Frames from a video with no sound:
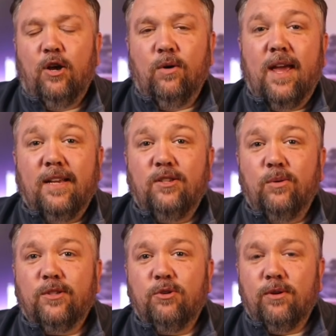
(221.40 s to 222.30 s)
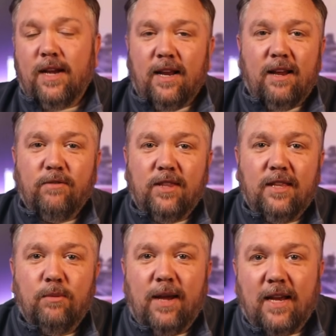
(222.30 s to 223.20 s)
Okay, so it's creating everything
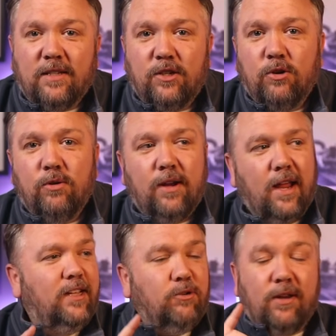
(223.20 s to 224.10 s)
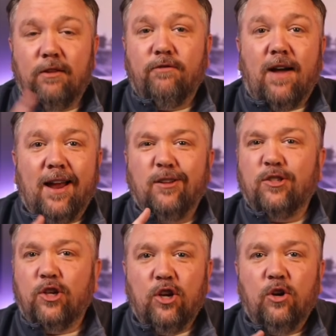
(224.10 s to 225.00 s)
that we asked it to create, creating the
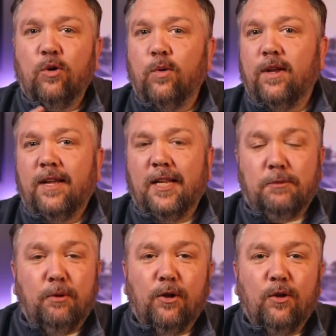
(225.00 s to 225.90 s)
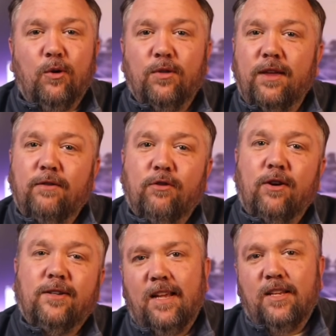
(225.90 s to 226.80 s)
files, the code, it's building the whole thing for
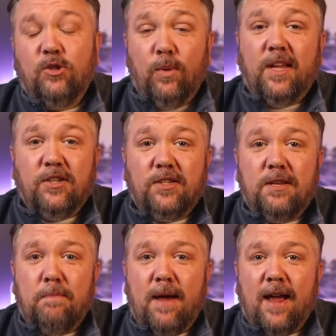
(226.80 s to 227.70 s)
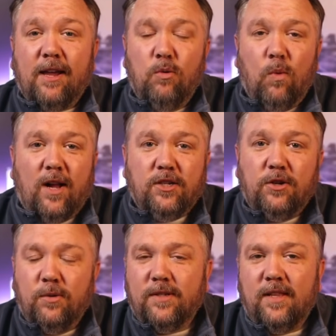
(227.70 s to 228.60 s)
us. So we can just sit back and watch it
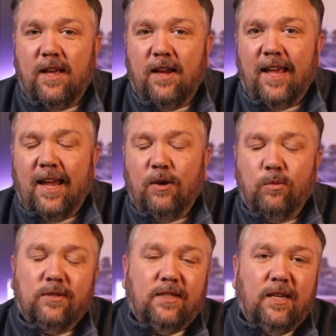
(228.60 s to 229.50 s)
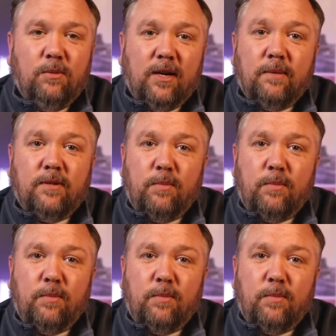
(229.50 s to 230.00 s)
do its thing, and we'll see what it comes up